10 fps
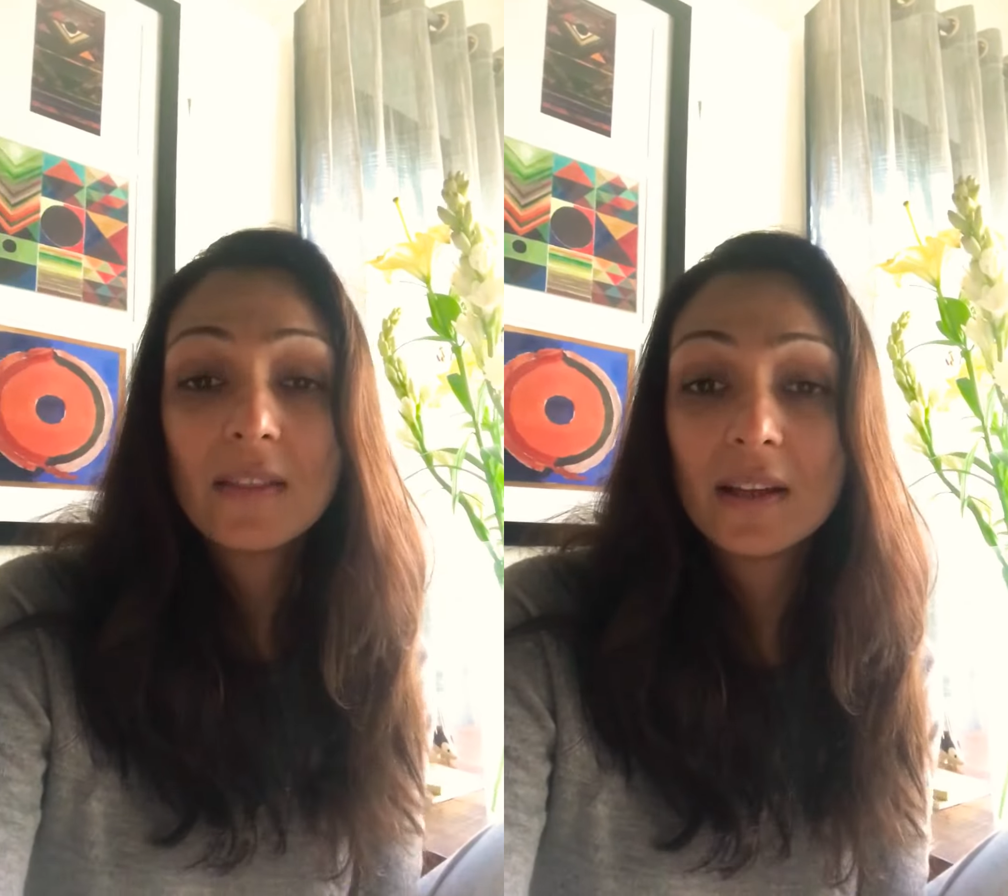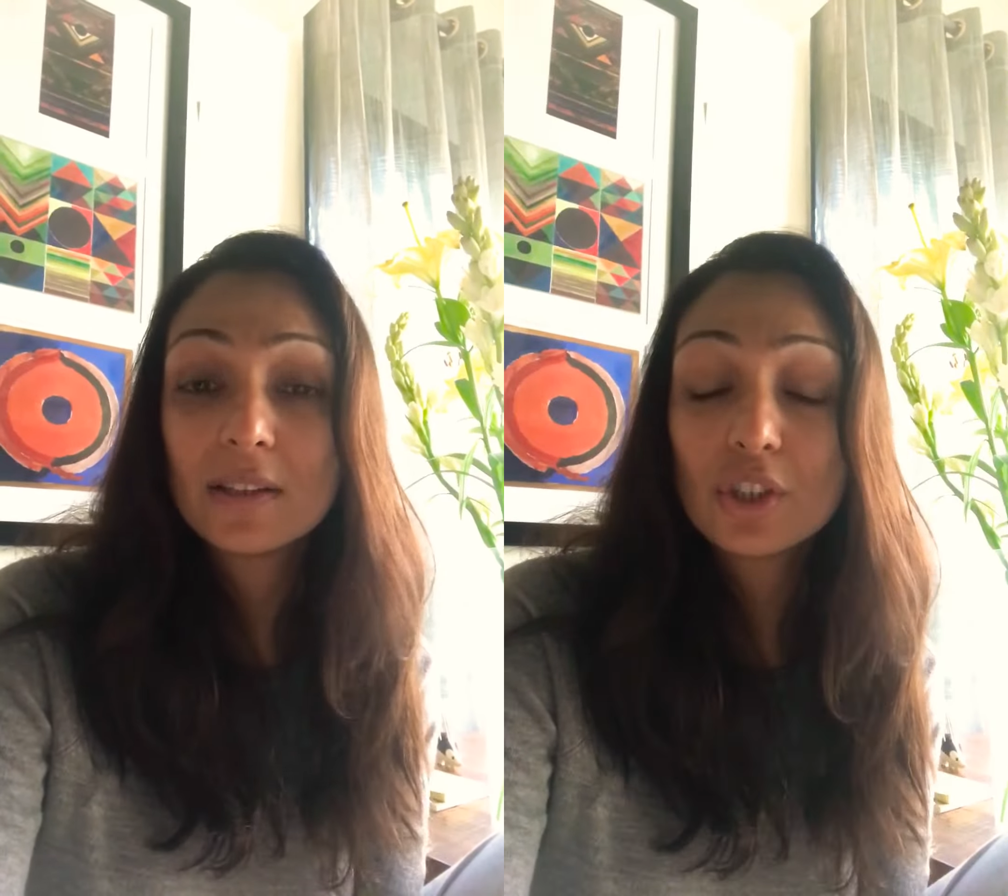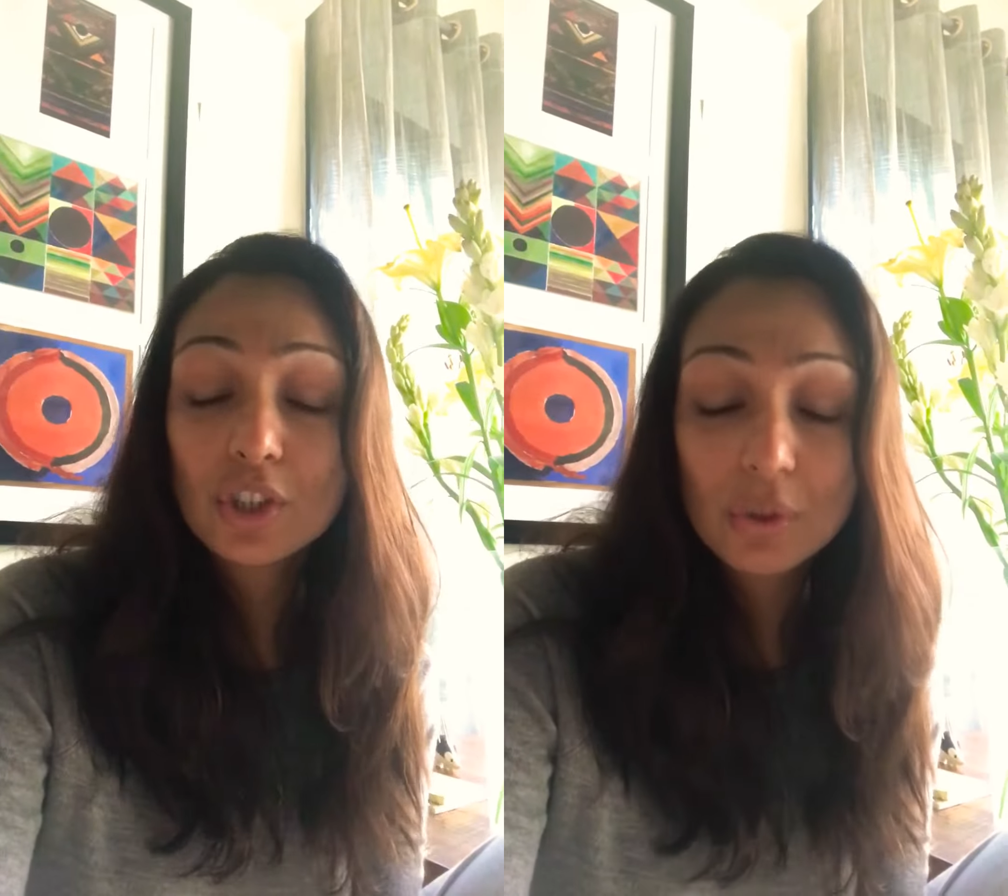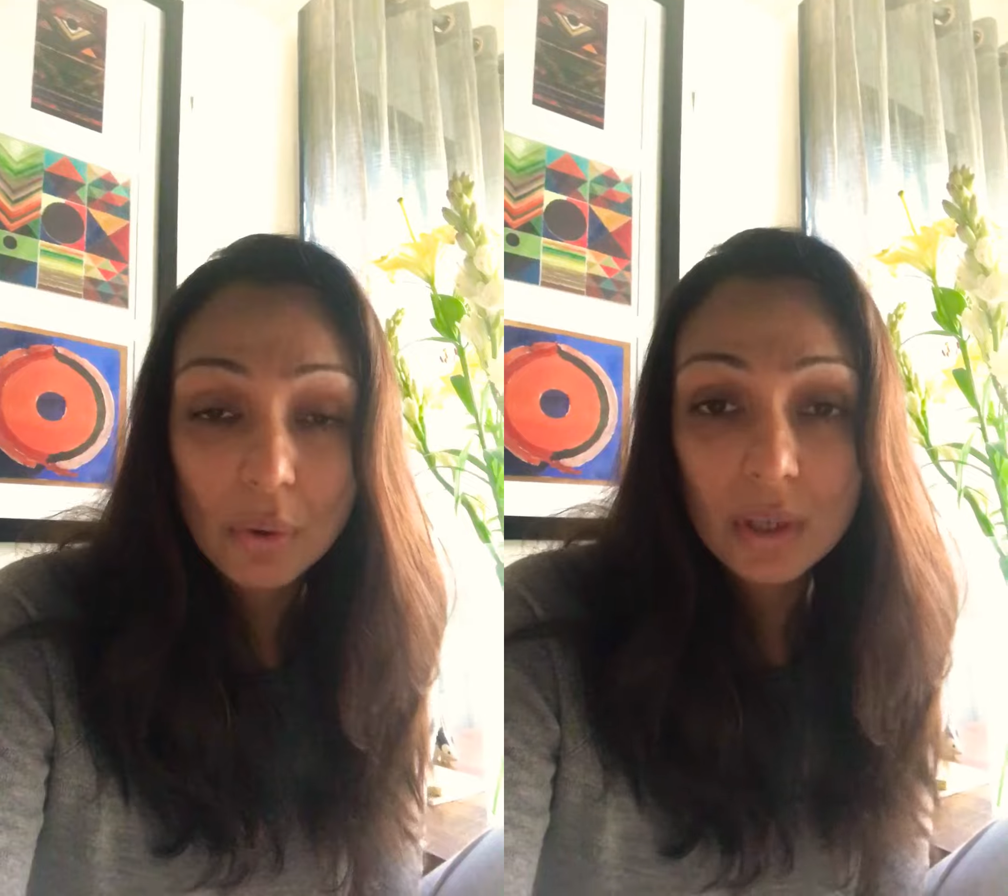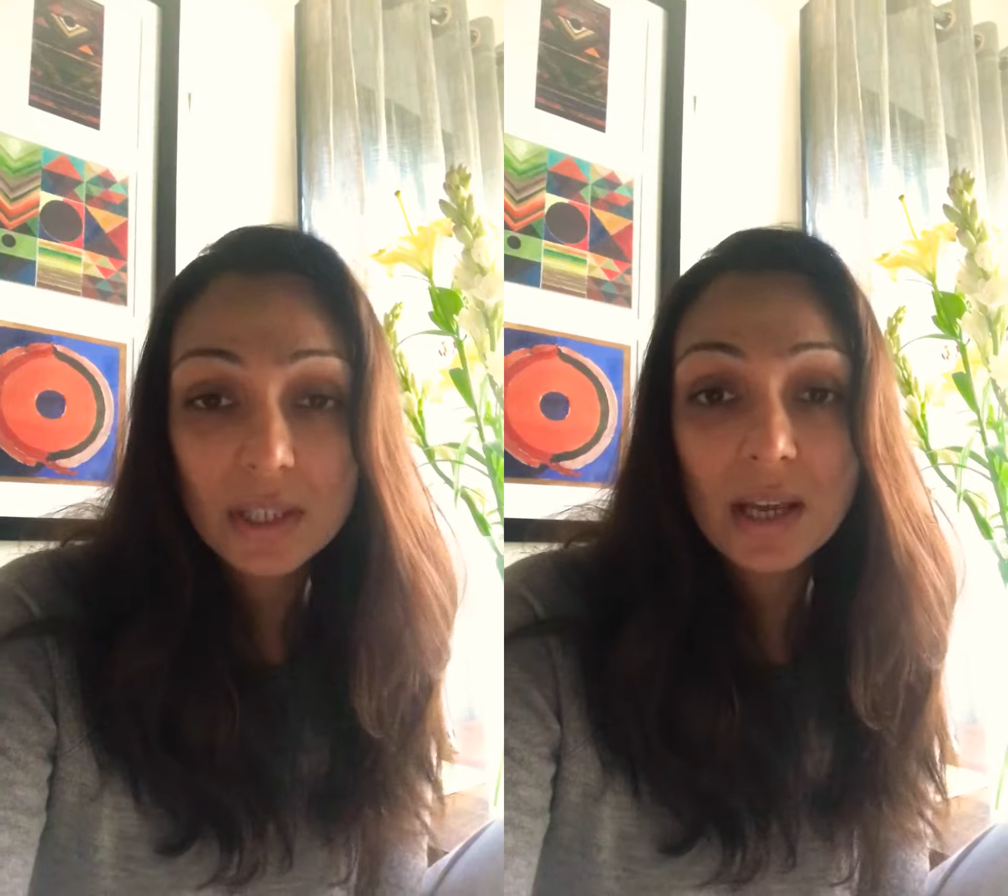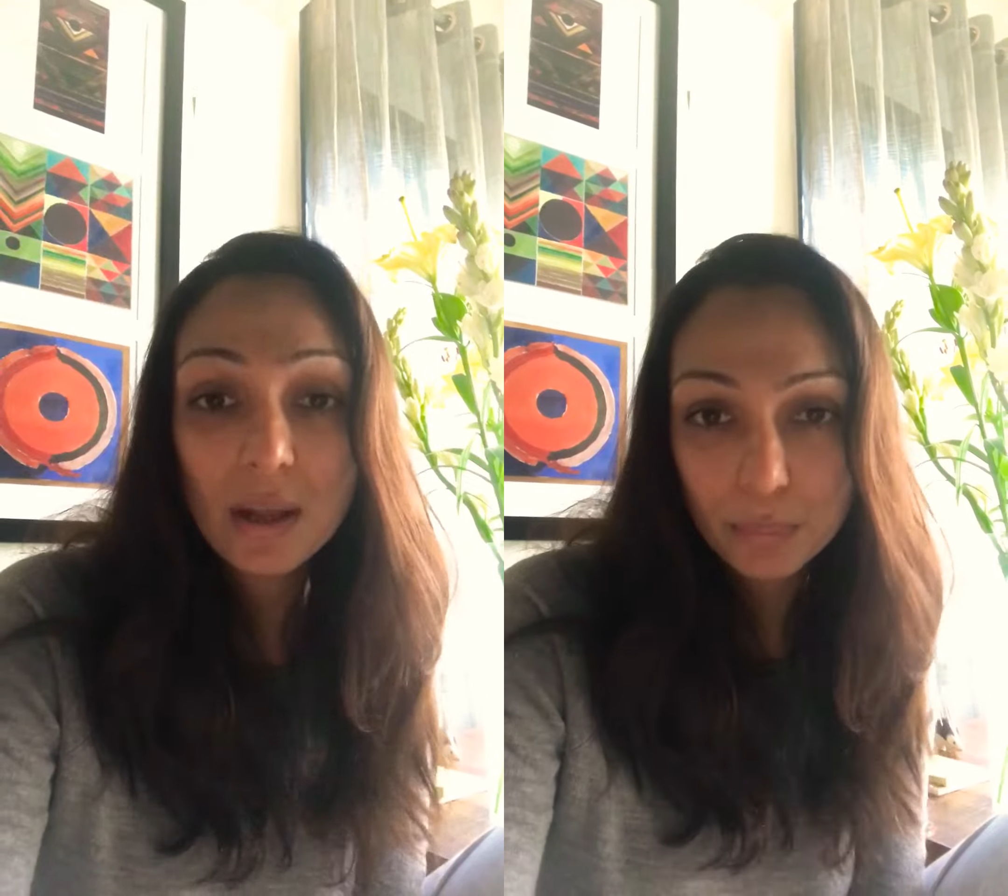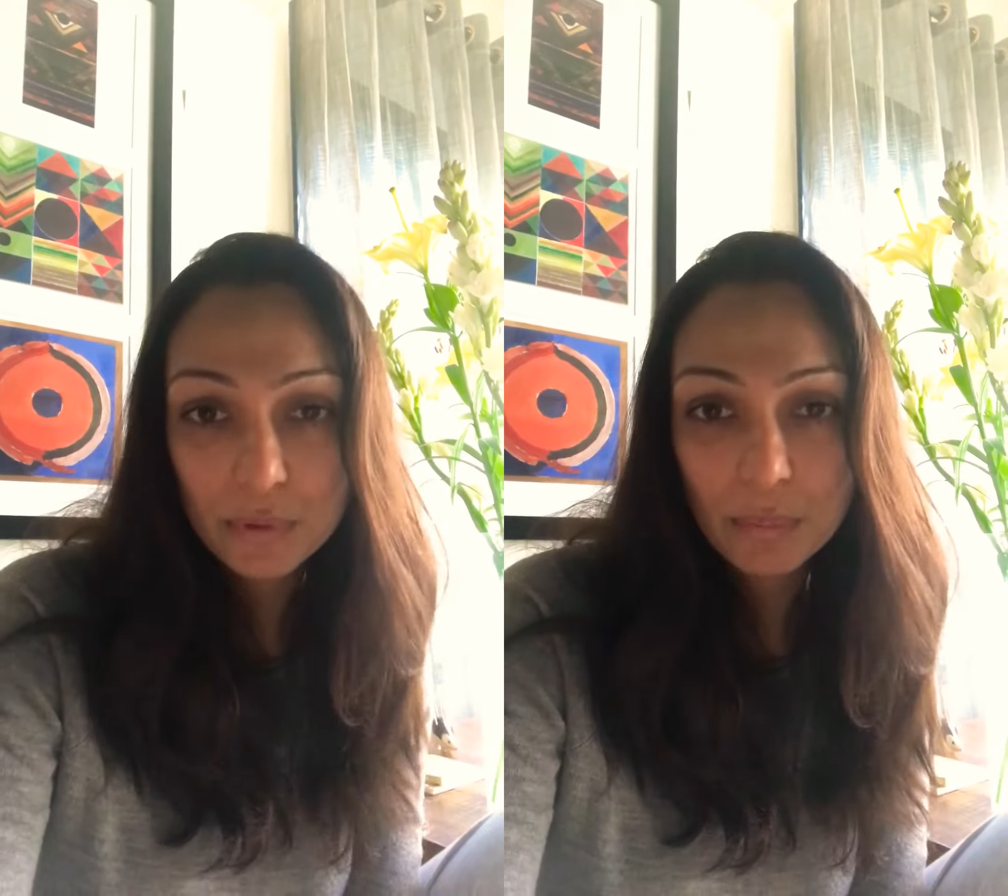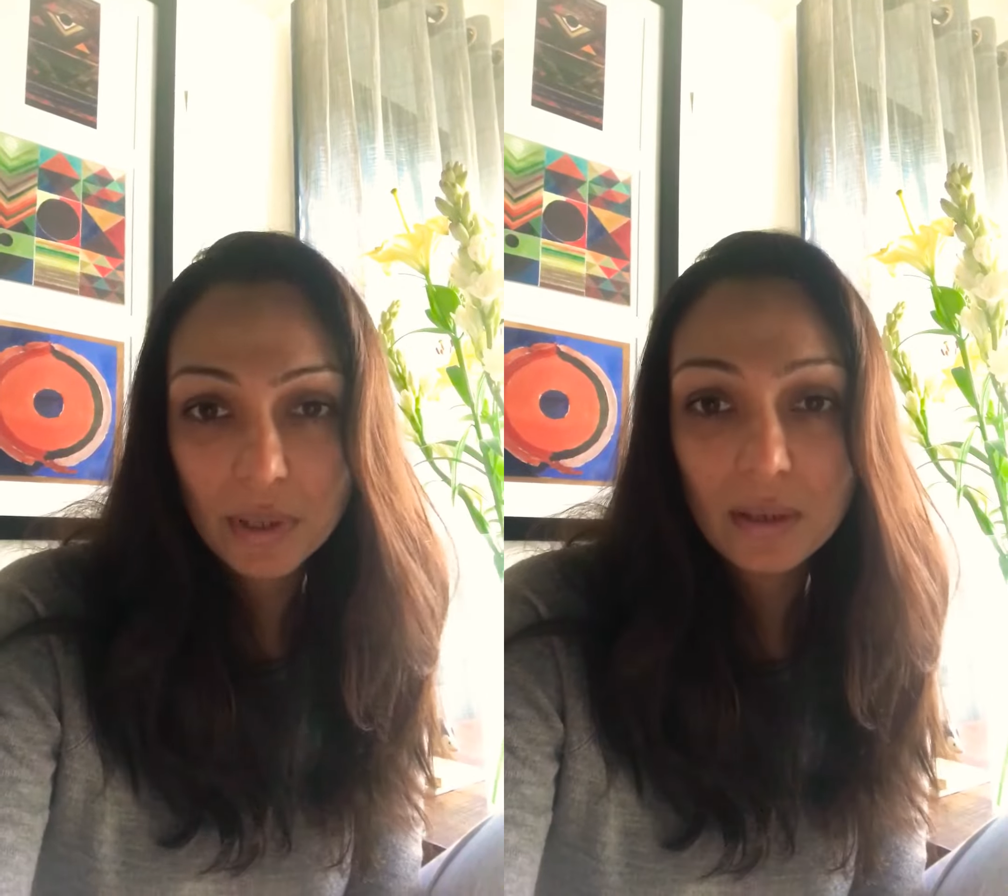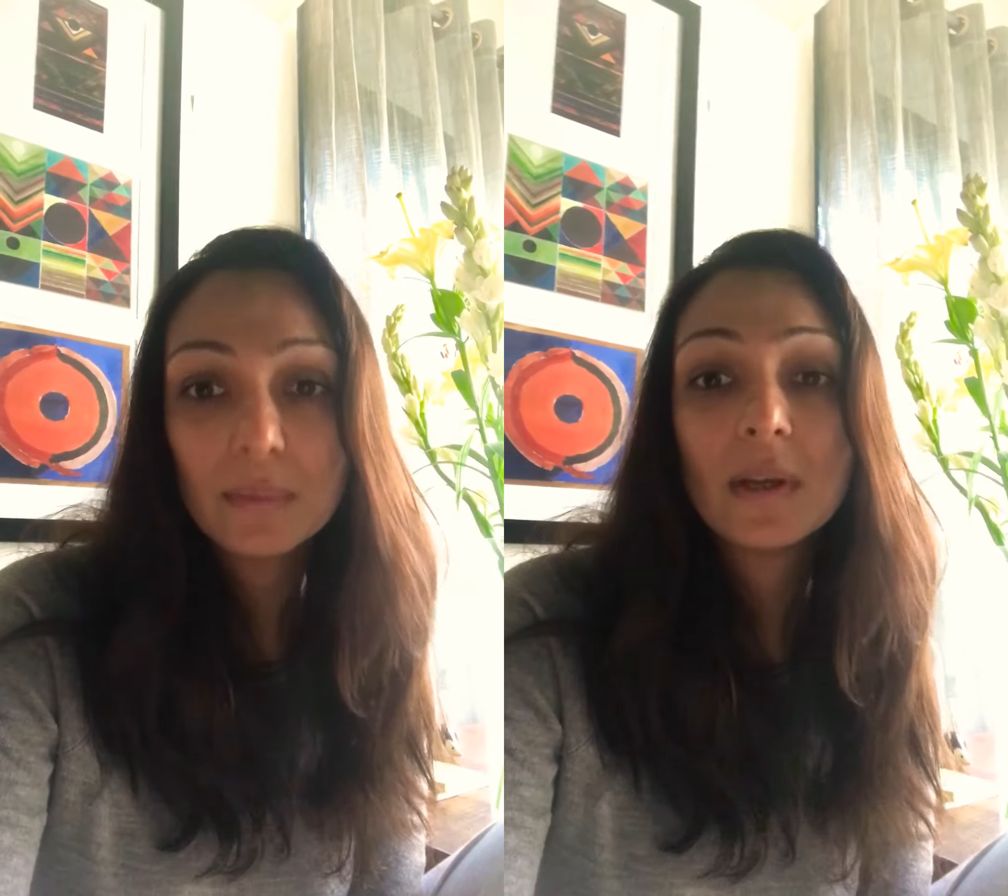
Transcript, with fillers: that surely helped me